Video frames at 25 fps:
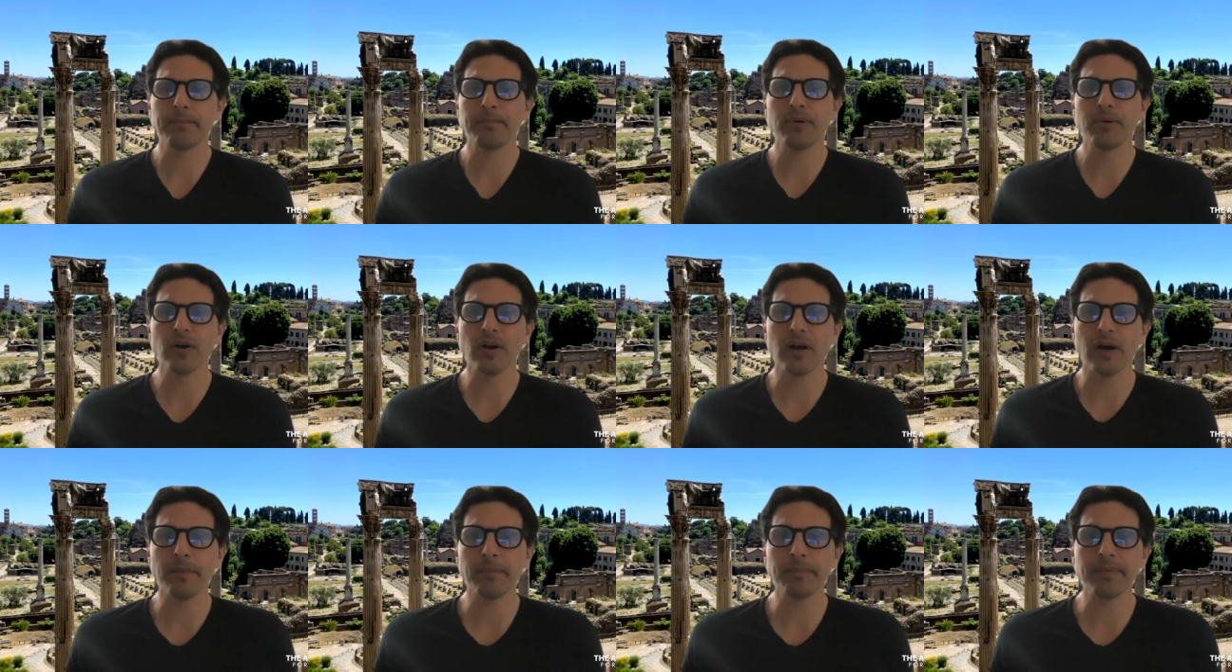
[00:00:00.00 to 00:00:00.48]

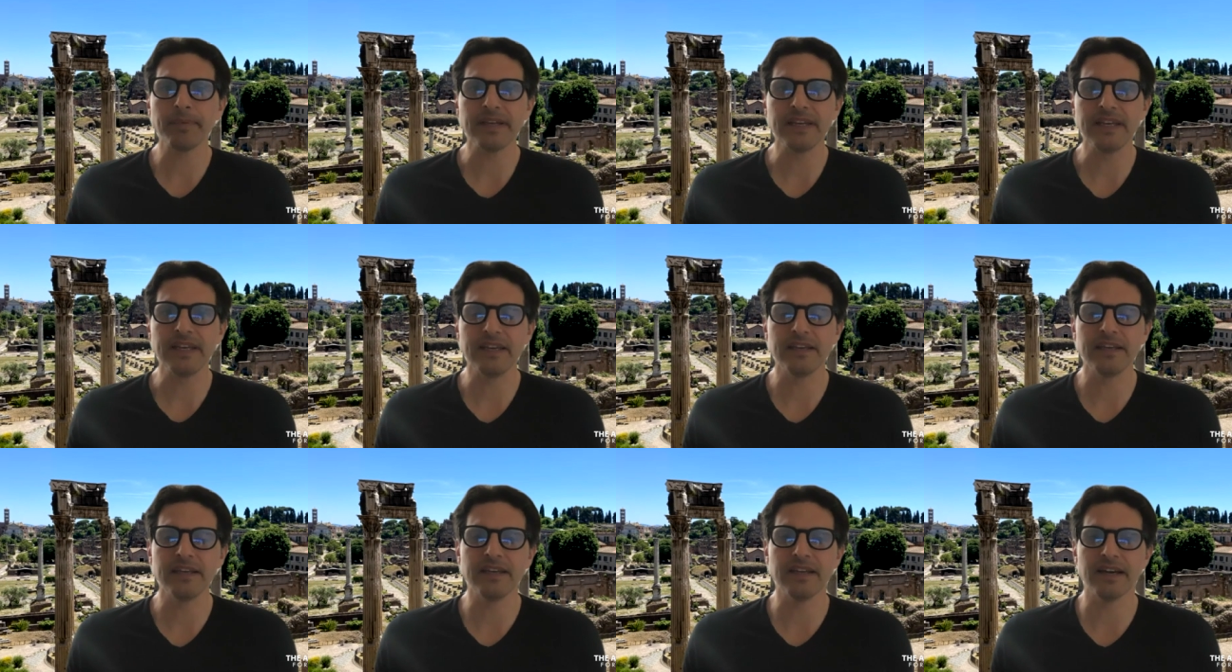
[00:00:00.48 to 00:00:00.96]
put up
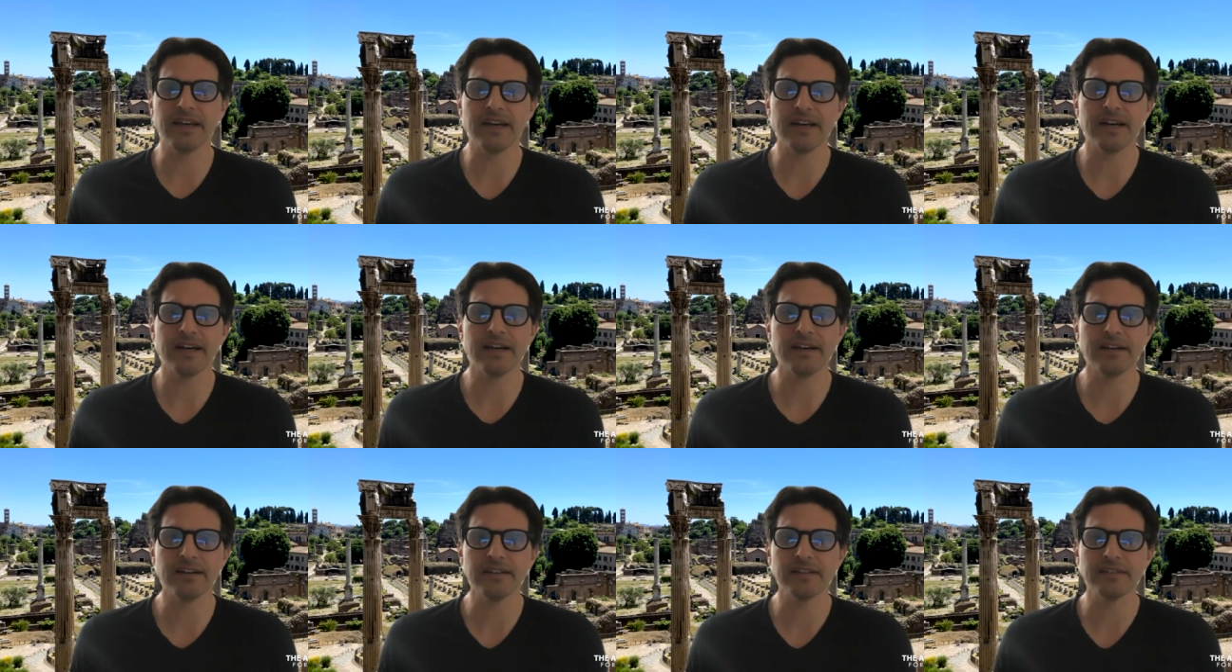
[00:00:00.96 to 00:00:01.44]
in,
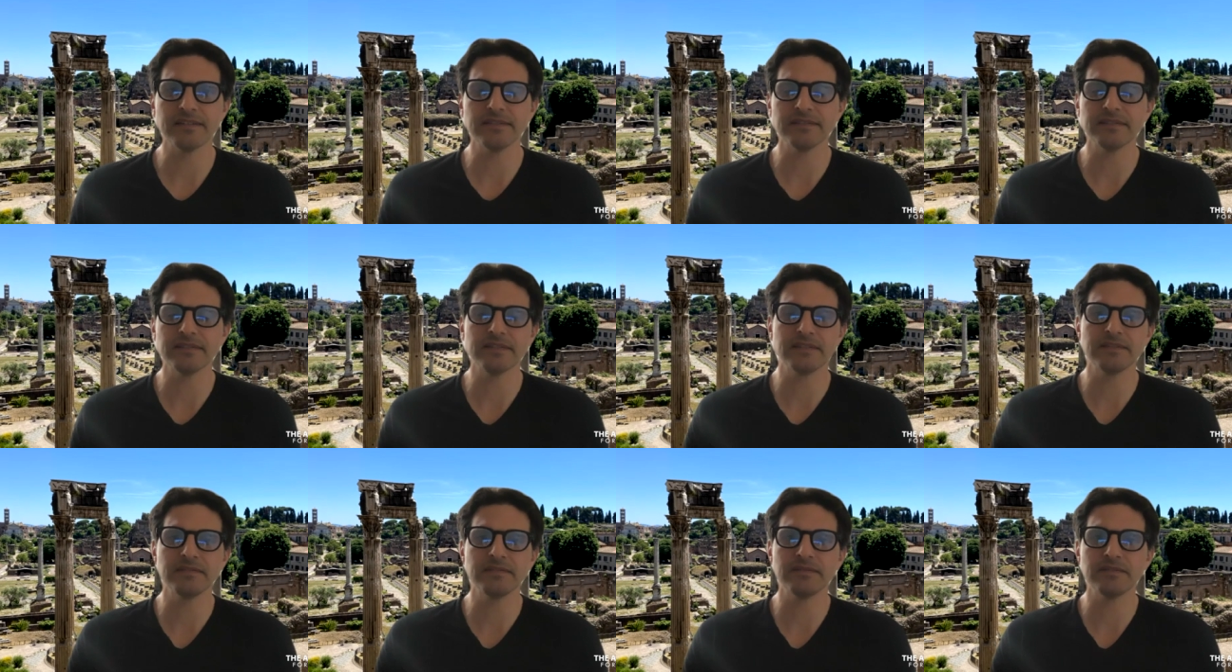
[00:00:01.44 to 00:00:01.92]

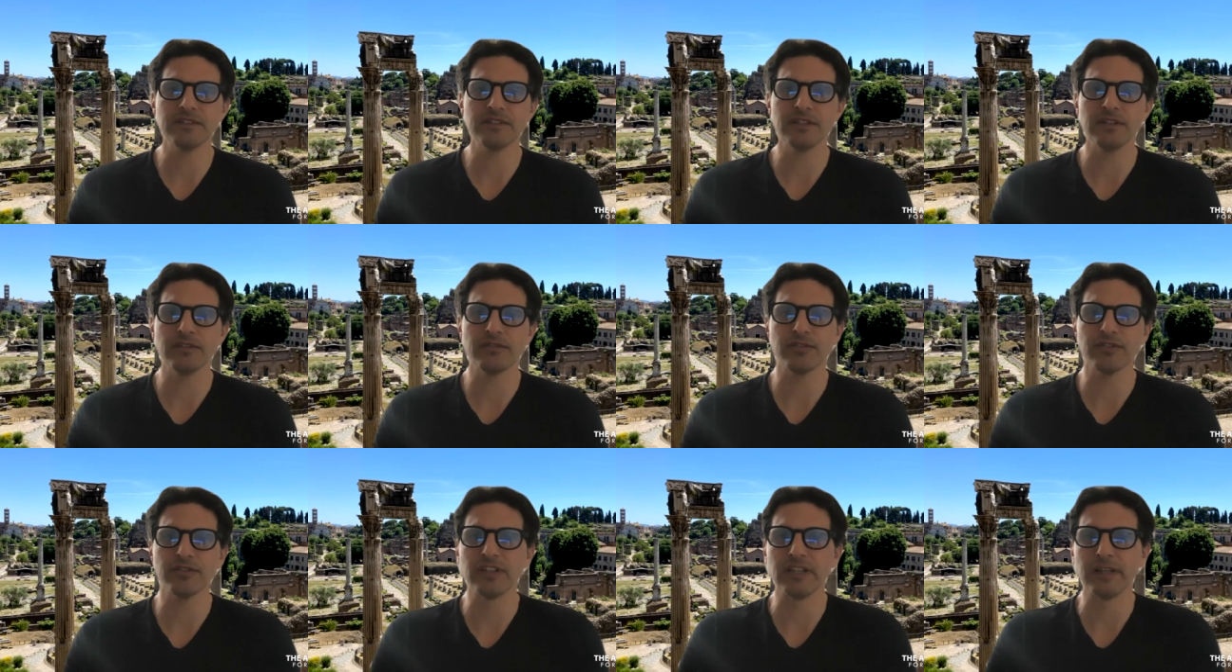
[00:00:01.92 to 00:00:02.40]

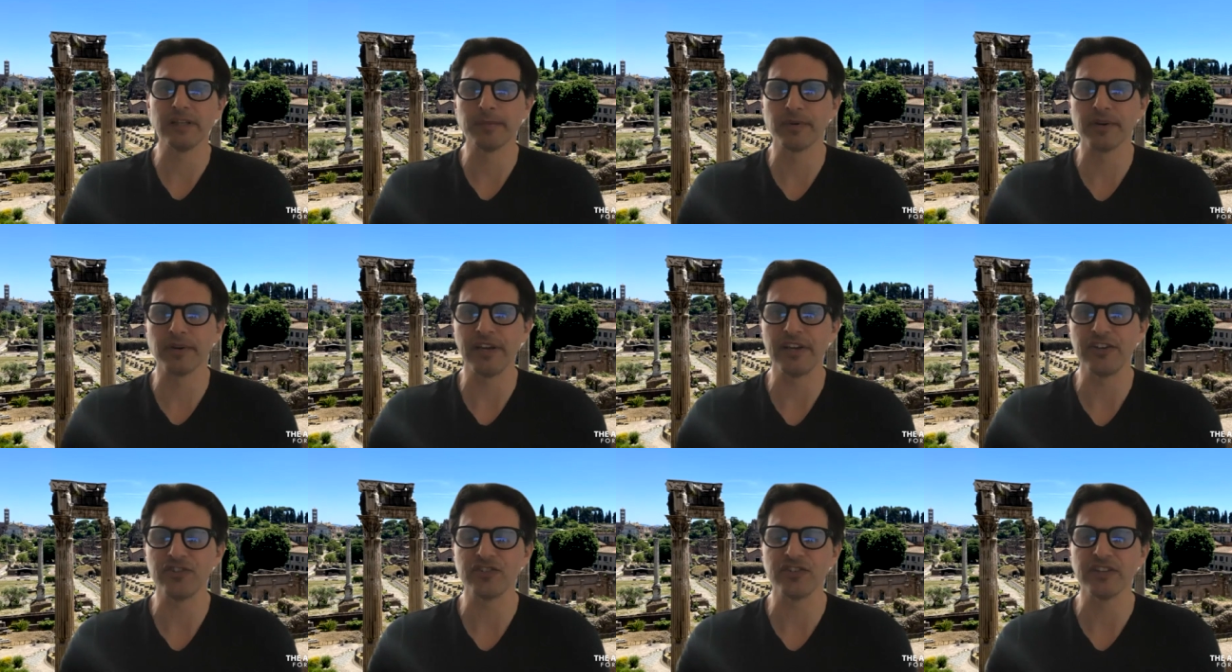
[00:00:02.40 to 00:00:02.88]
for
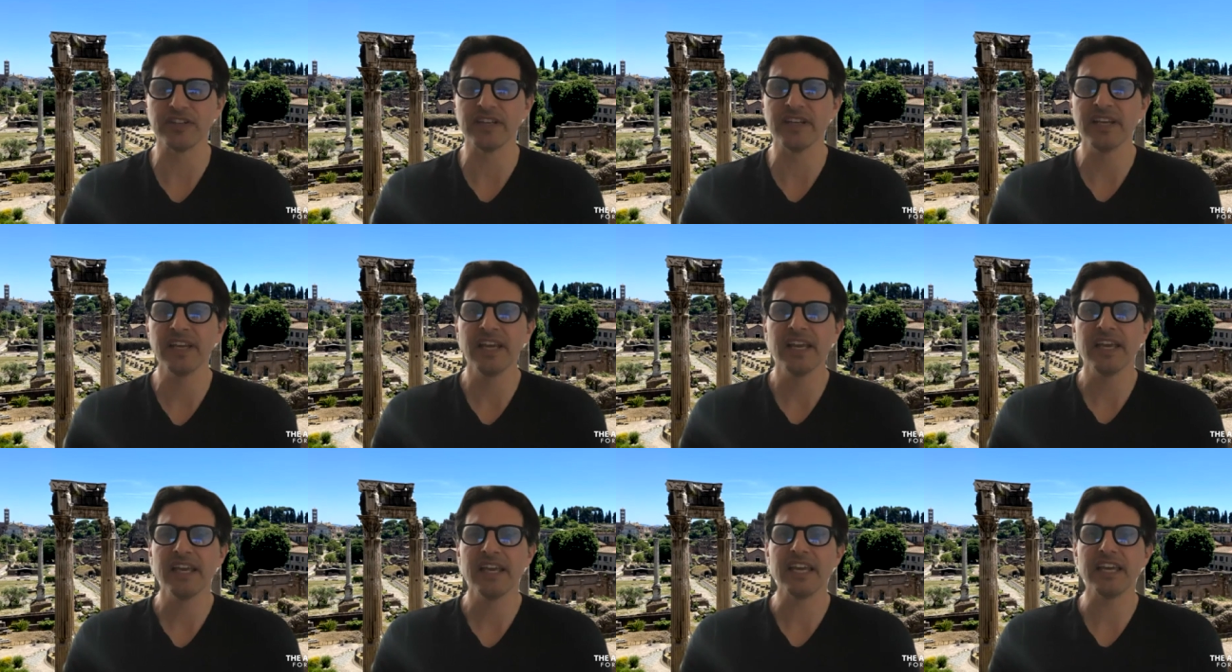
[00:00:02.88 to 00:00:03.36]
deliberation
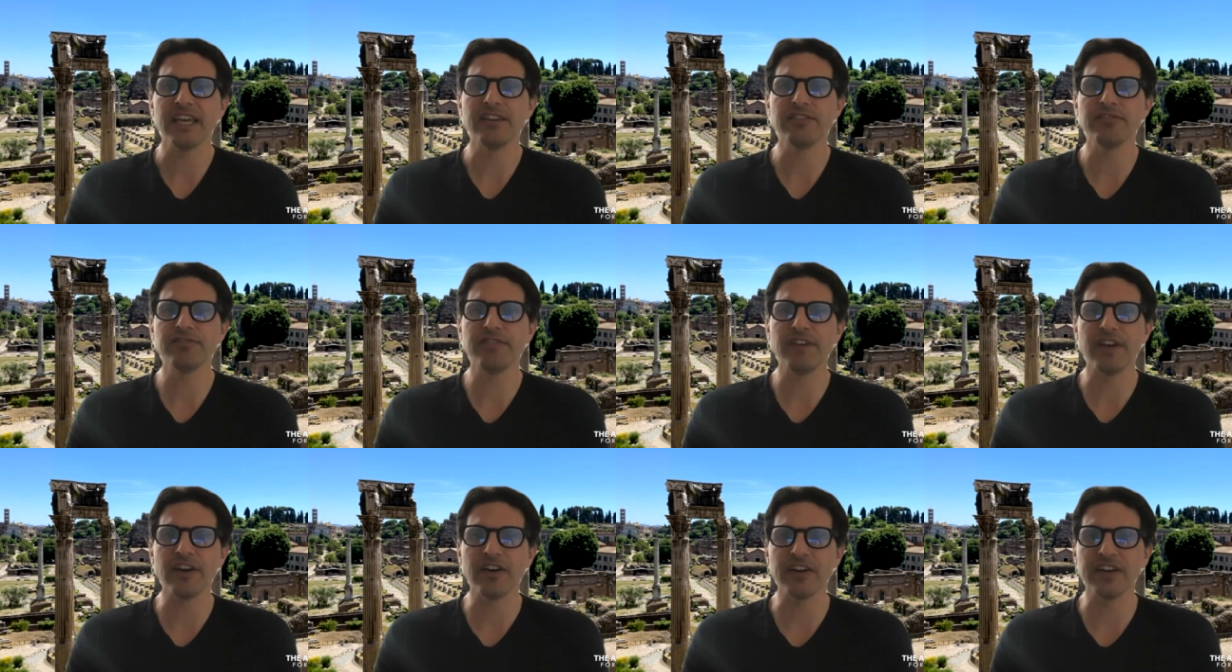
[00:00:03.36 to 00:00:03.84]

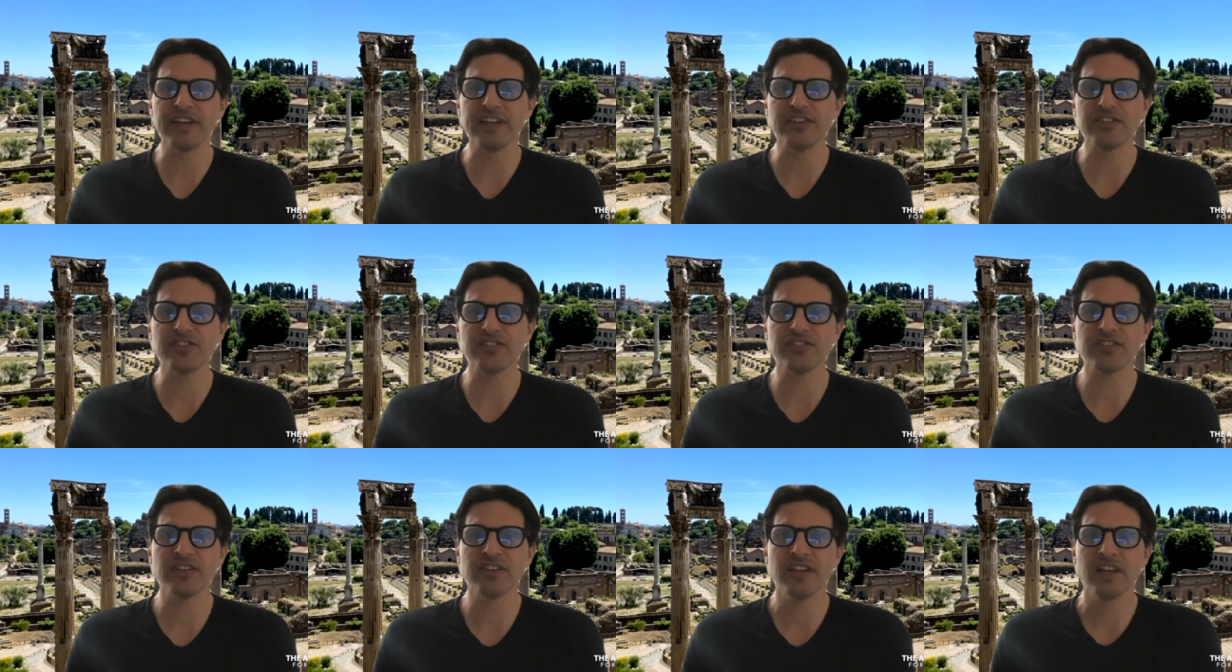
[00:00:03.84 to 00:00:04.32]
in
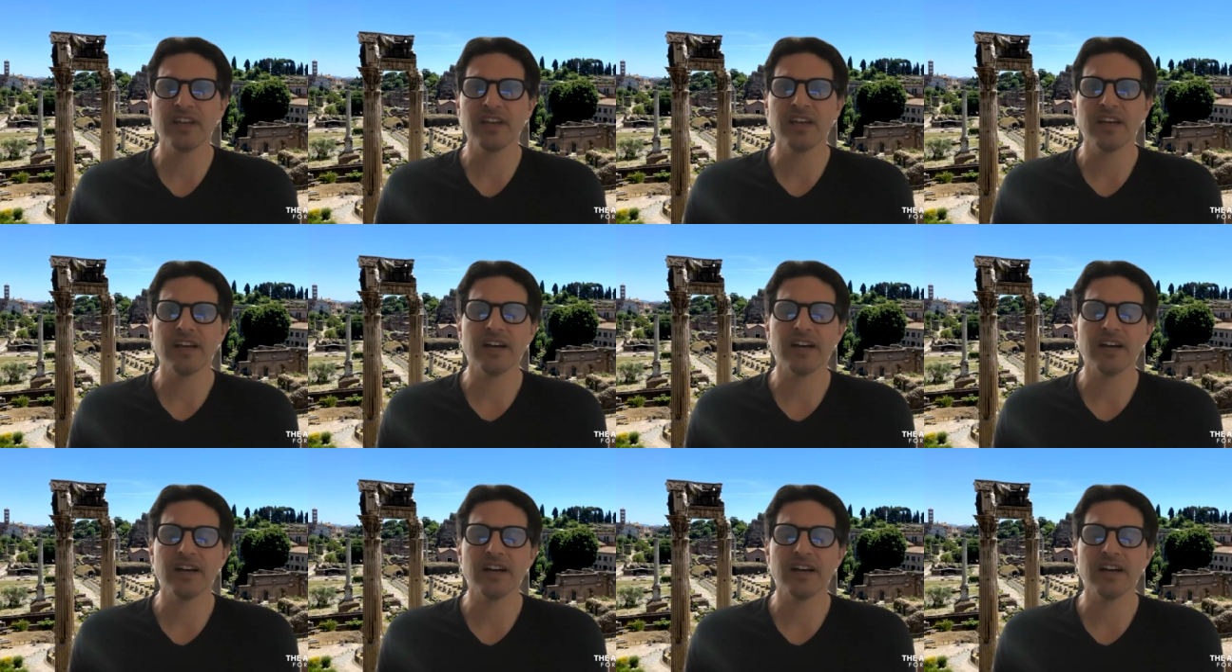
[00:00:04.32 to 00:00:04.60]
various